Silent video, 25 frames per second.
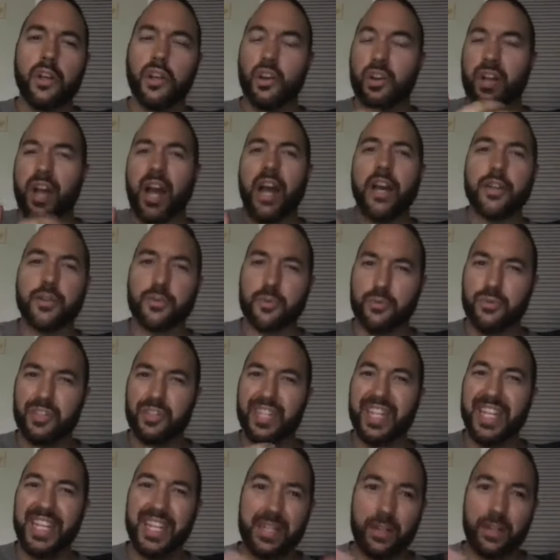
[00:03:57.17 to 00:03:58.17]
guys'
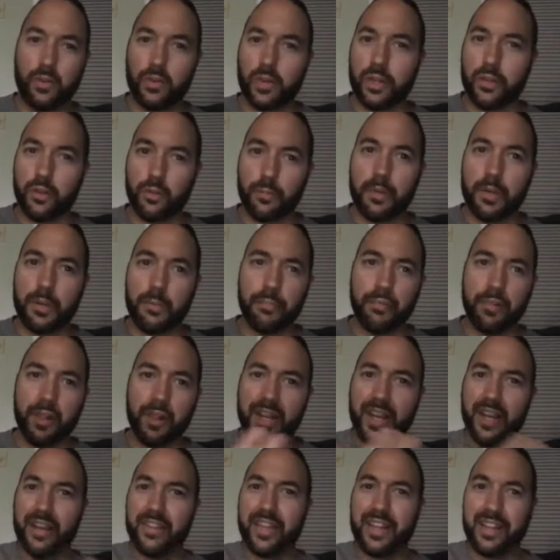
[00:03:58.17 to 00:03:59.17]
routine a little bit
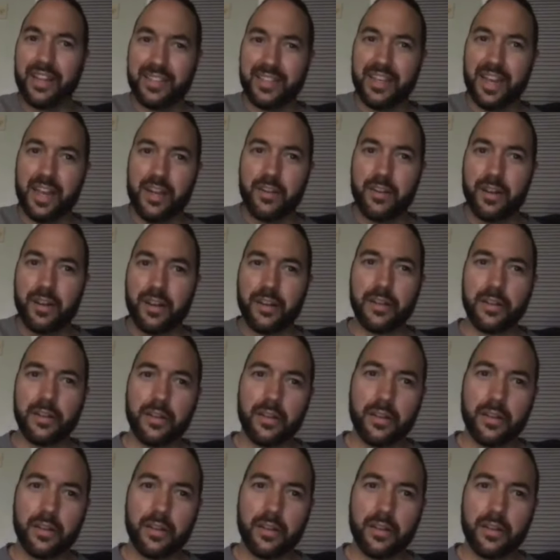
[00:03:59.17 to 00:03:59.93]
playing on that Saturday?